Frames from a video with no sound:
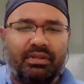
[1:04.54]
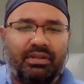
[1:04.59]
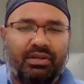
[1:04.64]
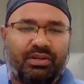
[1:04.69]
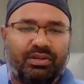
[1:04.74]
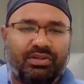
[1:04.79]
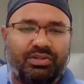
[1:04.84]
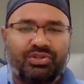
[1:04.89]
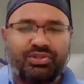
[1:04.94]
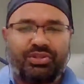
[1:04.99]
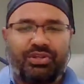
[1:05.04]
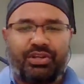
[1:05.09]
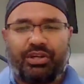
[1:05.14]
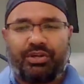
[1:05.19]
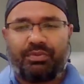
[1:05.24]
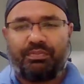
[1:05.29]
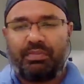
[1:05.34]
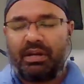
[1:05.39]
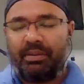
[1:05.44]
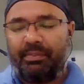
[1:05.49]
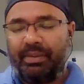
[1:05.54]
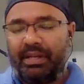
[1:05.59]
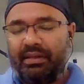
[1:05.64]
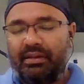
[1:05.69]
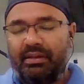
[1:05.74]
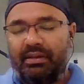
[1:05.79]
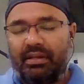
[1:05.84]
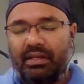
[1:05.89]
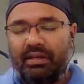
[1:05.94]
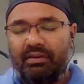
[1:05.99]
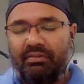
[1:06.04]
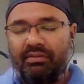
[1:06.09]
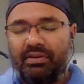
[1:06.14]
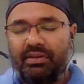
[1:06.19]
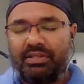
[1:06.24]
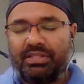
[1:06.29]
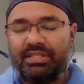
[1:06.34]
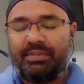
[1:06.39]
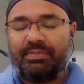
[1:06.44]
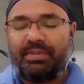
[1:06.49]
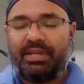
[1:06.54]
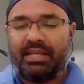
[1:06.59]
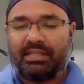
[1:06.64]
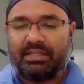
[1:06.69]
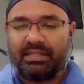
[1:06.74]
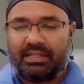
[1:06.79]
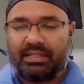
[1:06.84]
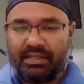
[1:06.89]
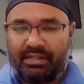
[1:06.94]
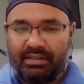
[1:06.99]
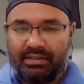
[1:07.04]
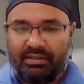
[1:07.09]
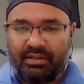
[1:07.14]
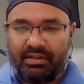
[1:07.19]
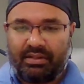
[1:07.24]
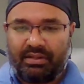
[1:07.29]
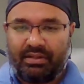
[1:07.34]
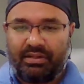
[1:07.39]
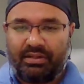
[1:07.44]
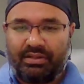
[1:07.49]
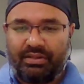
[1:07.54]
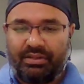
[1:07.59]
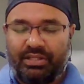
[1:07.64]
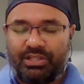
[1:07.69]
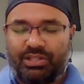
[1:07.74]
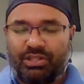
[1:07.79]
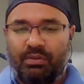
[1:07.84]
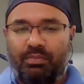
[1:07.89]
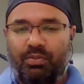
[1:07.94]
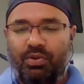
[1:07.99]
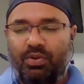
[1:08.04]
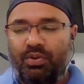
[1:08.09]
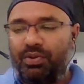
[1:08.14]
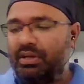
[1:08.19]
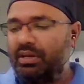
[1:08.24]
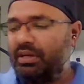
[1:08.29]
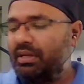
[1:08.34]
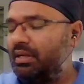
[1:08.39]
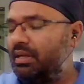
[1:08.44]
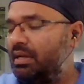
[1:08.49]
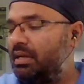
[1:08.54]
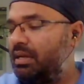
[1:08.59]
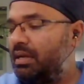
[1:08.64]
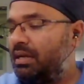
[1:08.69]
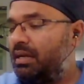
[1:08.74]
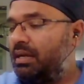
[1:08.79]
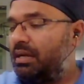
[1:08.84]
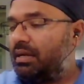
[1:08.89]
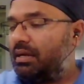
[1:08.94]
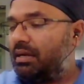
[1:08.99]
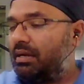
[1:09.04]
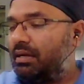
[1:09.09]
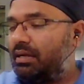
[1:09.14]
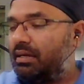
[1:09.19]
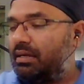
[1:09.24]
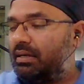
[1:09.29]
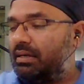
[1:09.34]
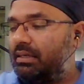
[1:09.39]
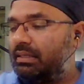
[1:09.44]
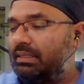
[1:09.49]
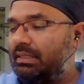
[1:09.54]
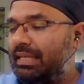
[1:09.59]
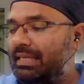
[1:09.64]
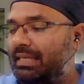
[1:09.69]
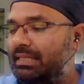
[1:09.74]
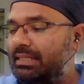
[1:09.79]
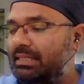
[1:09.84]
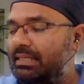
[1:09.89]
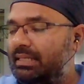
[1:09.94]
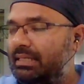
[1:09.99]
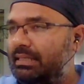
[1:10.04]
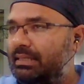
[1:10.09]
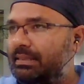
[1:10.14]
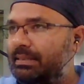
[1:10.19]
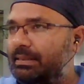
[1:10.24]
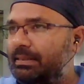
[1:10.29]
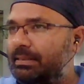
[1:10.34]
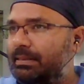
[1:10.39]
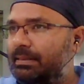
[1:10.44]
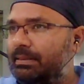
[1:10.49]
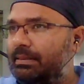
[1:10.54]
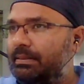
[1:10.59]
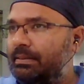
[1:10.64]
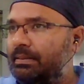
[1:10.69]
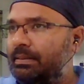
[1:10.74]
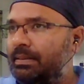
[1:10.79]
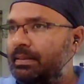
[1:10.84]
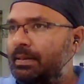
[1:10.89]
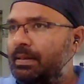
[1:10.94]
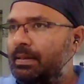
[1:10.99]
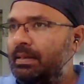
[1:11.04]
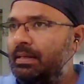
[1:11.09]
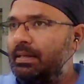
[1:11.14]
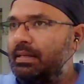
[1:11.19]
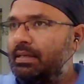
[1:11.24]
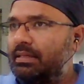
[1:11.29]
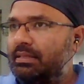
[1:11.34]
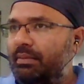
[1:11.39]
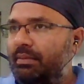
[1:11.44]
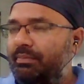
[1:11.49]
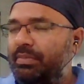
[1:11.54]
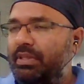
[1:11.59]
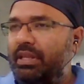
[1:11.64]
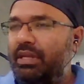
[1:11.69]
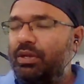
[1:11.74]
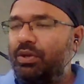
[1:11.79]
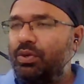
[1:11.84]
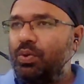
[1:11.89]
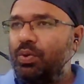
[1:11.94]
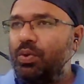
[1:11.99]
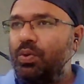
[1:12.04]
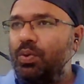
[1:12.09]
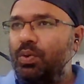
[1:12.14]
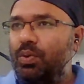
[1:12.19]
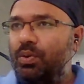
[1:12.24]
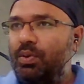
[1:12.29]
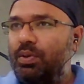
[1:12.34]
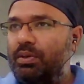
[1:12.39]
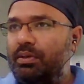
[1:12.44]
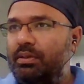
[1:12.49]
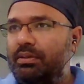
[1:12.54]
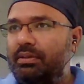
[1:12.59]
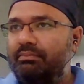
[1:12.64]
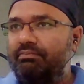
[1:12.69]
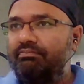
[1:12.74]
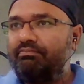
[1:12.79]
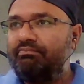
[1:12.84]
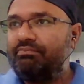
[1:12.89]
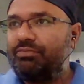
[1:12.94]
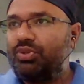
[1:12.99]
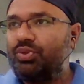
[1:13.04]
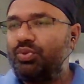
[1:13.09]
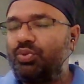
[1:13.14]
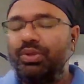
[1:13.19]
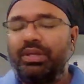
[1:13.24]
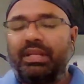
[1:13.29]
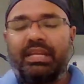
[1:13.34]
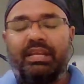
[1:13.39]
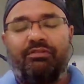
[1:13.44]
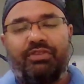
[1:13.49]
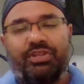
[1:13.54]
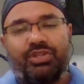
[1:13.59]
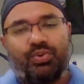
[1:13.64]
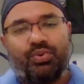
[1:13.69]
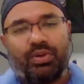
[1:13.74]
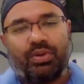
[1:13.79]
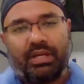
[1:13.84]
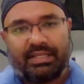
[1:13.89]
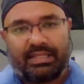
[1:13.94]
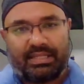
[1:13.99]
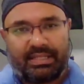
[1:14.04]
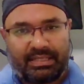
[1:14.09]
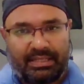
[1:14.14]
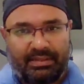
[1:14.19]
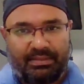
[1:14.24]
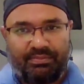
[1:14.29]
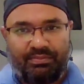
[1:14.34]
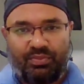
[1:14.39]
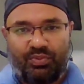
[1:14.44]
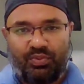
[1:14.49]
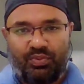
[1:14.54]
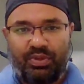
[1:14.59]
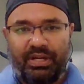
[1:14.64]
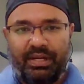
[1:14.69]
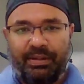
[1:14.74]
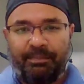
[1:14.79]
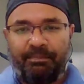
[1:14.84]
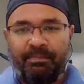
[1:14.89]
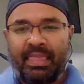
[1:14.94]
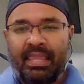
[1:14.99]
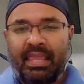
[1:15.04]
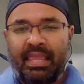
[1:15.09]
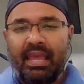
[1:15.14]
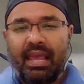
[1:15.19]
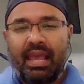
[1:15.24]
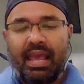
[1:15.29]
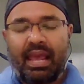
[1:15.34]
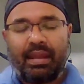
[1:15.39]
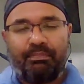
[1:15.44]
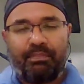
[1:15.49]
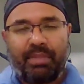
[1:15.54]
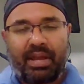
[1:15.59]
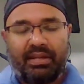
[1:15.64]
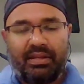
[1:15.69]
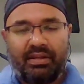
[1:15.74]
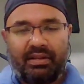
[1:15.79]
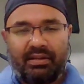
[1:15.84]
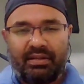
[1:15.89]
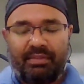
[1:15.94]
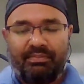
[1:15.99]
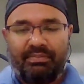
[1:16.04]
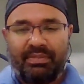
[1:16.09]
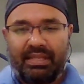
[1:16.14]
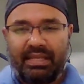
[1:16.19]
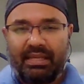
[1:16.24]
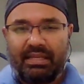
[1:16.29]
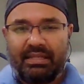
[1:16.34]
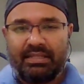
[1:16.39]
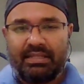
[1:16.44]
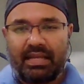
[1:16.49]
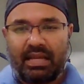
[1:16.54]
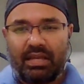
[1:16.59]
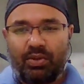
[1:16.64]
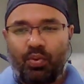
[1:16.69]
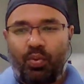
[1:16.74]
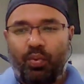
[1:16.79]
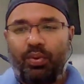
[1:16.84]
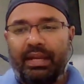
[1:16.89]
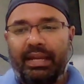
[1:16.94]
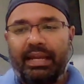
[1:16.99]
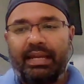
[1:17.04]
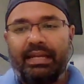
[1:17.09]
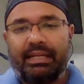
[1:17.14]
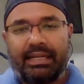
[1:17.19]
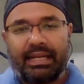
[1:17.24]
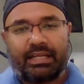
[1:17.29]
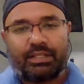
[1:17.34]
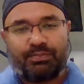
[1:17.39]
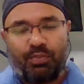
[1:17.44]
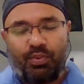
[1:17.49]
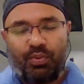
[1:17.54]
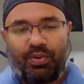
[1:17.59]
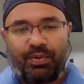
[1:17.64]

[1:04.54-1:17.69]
state, in our CBSE national board, there is a something called 3D visualization, right? And many a time things are only in textbook,